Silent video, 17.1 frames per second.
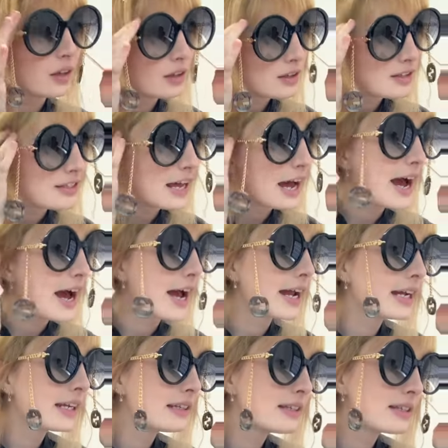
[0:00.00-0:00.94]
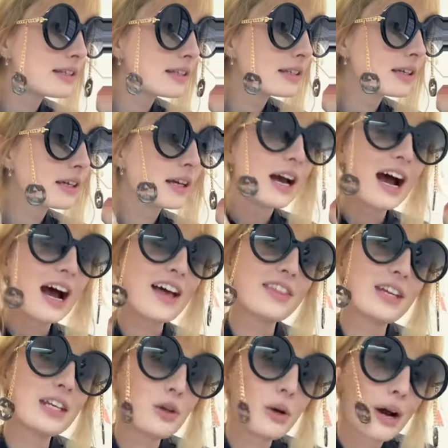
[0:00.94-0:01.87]
sides.
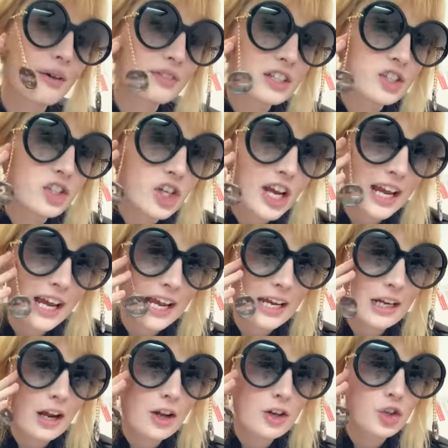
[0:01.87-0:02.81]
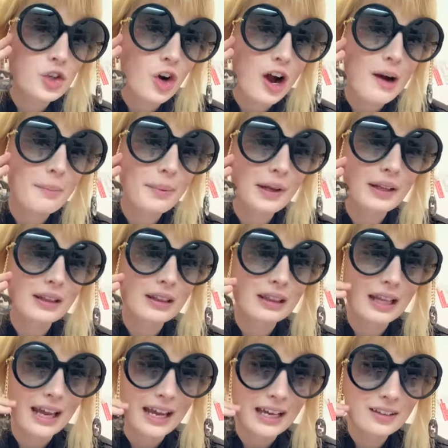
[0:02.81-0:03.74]
And then you have the chain drop
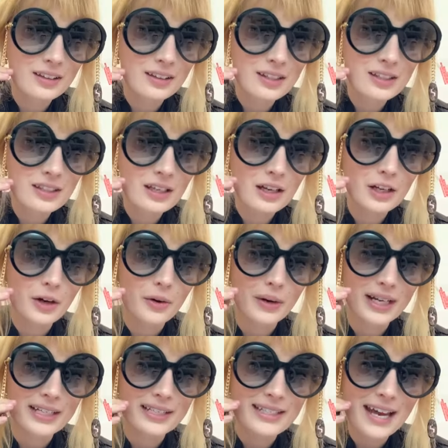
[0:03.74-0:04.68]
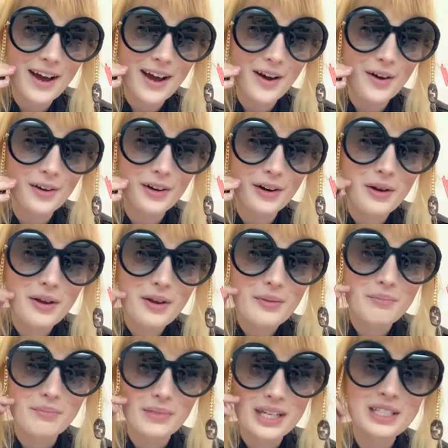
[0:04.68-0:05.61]
lengths going down.
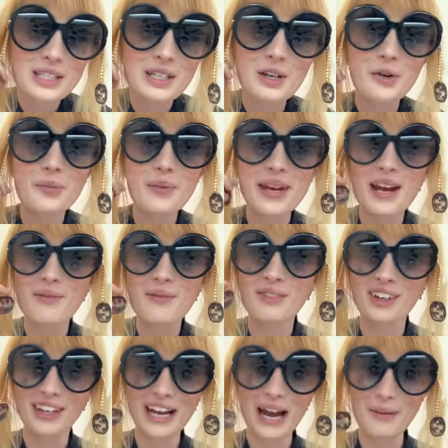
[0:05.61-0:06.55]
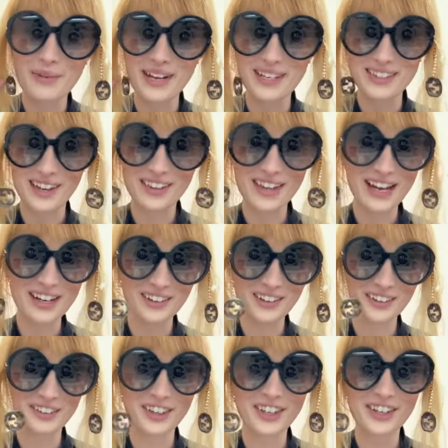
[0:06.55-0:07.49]
Me too, B, I'm really happy I saw that
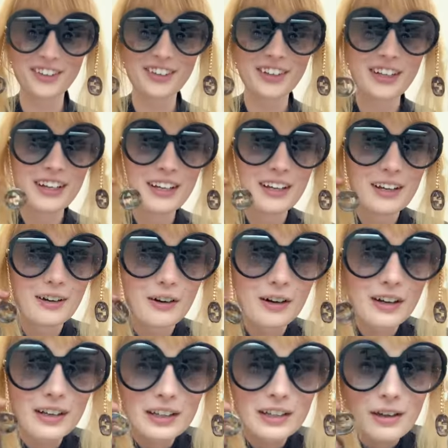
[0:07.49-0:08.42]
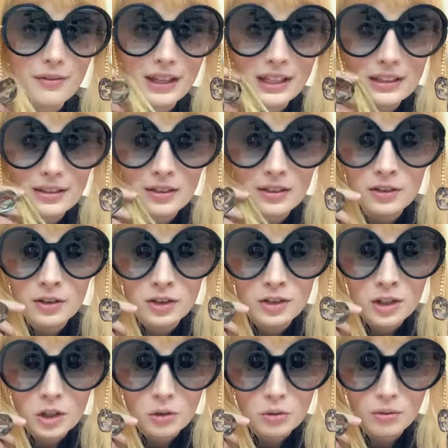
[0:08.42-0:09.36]
go through. You have like
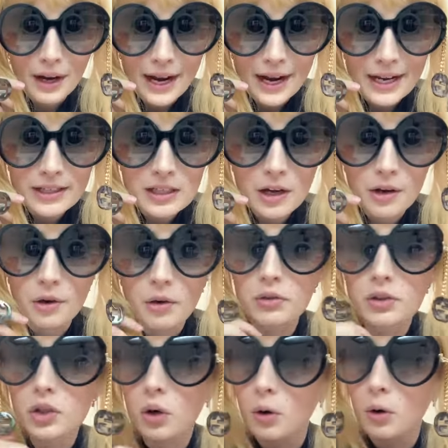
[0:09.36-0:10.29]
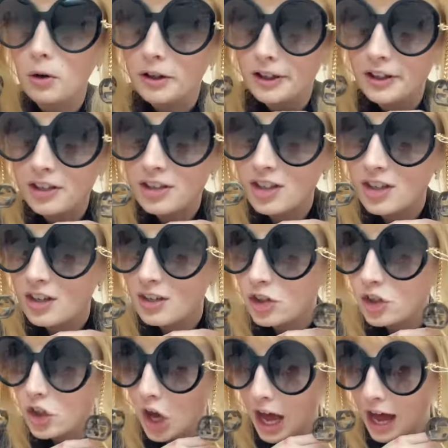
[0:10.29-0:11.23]
gray tone tortoise
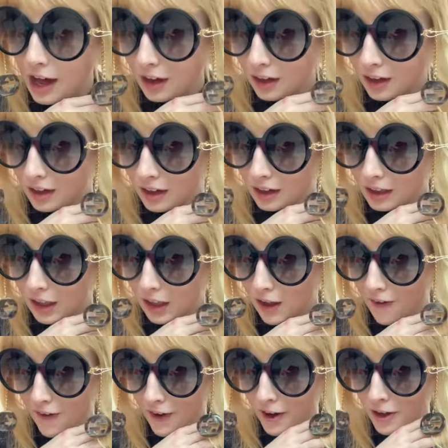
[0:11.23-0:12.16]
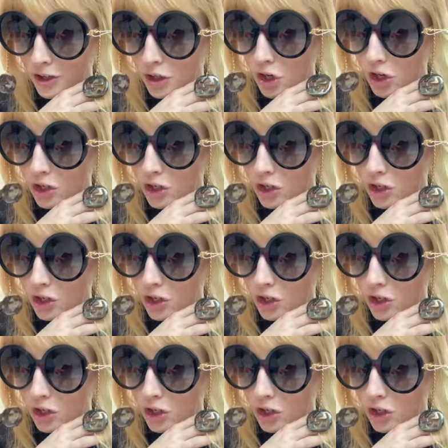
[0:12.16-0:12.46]
shell, large